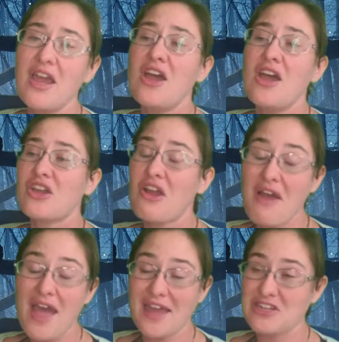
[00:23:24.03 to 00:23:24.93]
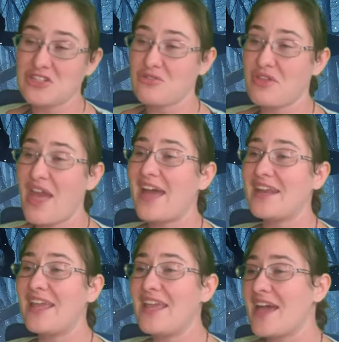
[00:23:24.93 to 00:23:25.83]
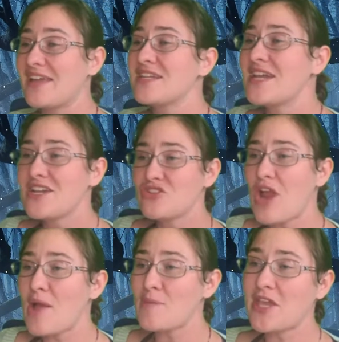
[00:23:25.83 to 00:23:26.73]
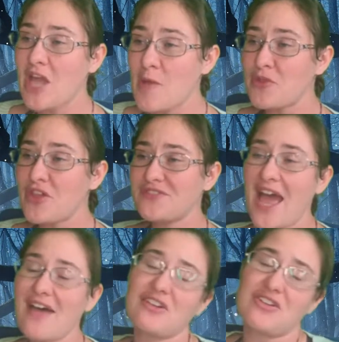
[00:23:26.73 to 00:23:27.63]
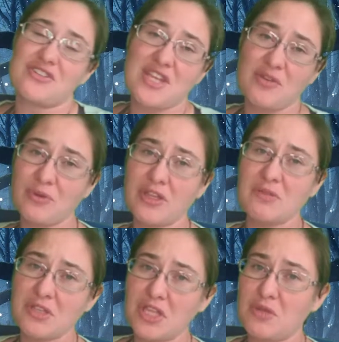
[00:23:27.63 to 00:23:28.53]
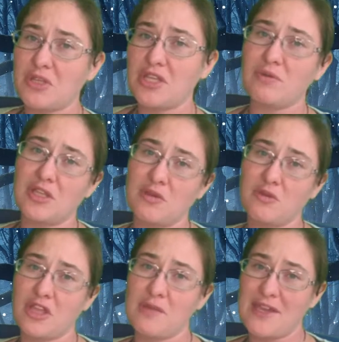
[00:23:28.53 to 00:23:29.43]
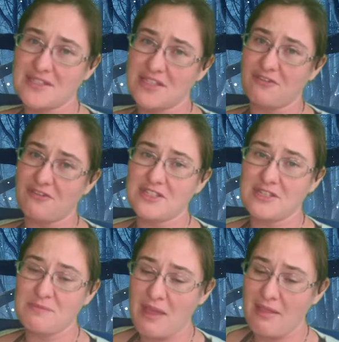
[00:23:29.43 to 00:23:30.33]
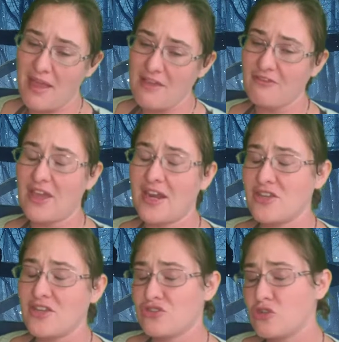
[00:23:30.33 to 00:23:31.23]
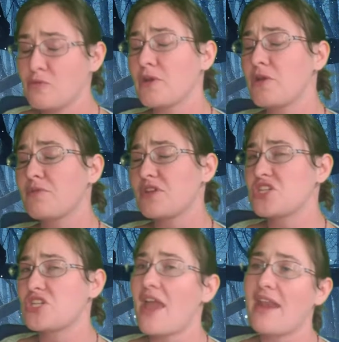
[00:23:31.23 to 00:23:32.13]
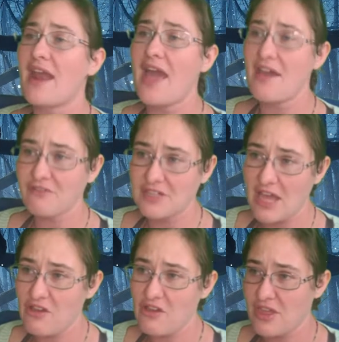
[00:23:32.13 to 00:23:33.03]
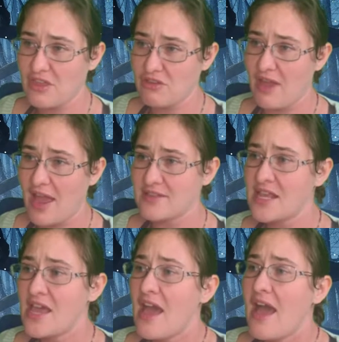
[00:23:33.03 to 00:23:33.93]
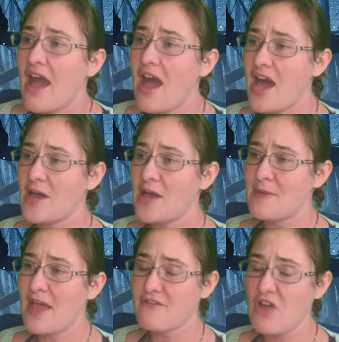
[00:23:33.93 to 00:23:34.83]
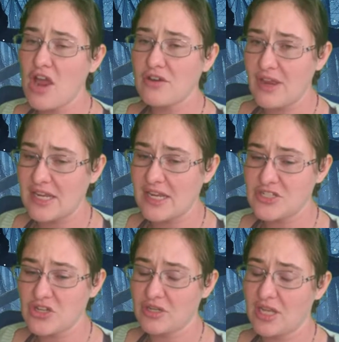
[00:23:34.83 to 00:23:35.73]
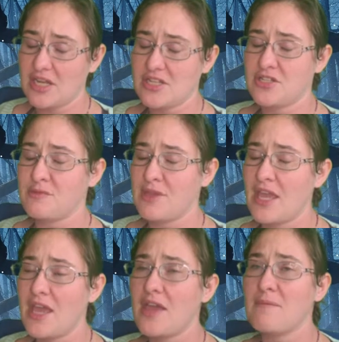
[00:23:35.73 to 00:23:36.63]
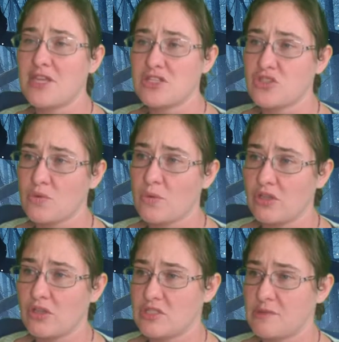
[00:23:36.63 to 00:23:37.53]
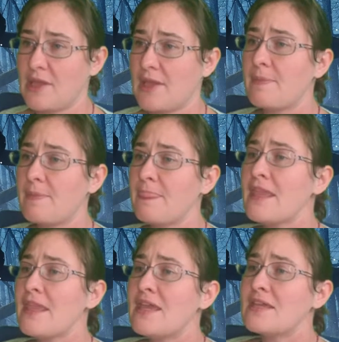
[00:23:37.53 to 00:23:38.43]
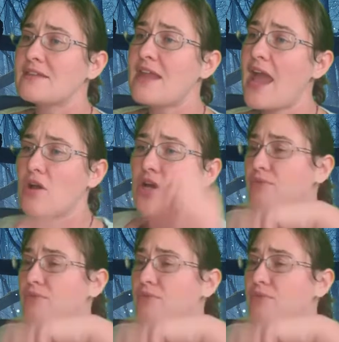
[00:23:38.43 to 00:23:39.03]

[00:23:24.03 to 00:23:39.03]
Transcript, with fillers: go ahead and do that and drop me a couple of dollars. It really, really, really, really, really makes a difference in my life, and I super appreciate every dollar that you guys um, have already donated to me. It means the world to me. Now, right